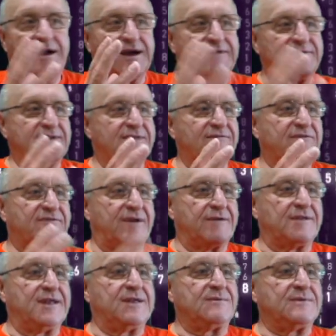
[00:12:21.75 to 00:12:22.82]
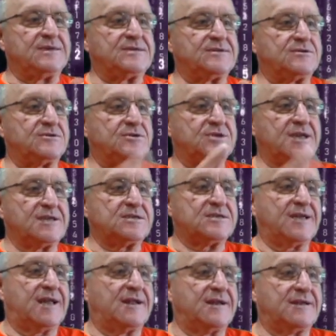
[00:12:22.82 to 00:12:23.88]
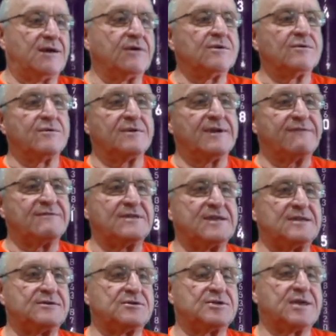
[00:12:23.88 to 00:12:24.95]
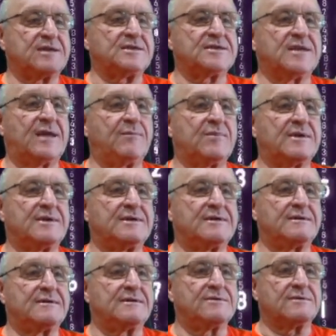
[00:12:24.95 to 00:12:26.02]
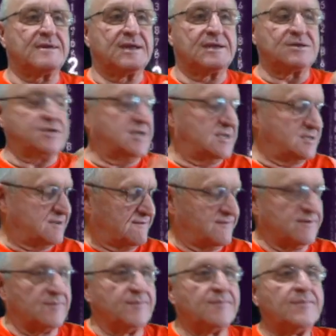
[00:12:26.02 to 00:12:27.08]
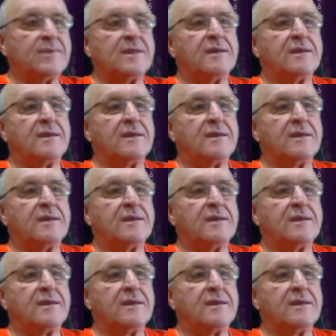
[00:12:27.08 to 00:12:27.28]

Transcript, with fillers: I've never found any reason to change that. I doubt you will ever need to change that, but it, you can change it from